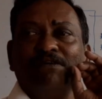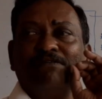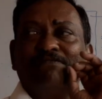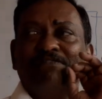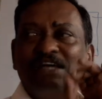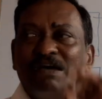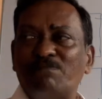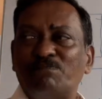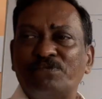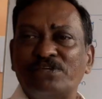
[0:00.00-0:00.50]

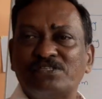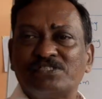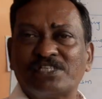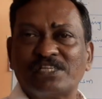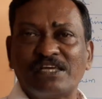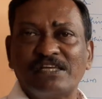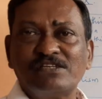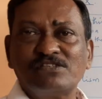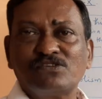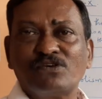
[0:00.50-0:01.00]

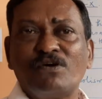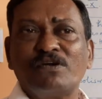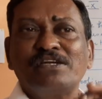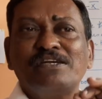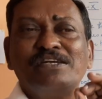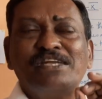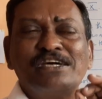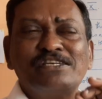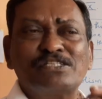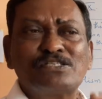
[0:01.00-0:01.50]
represent, or
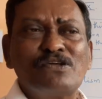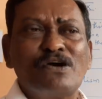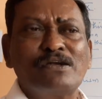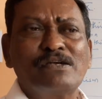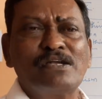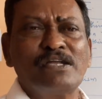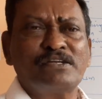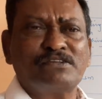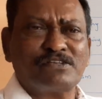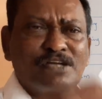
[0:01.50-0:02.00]
it does
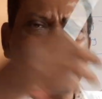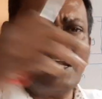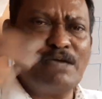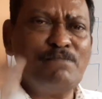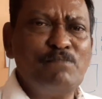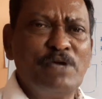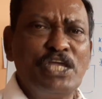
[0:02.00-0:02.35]
not literally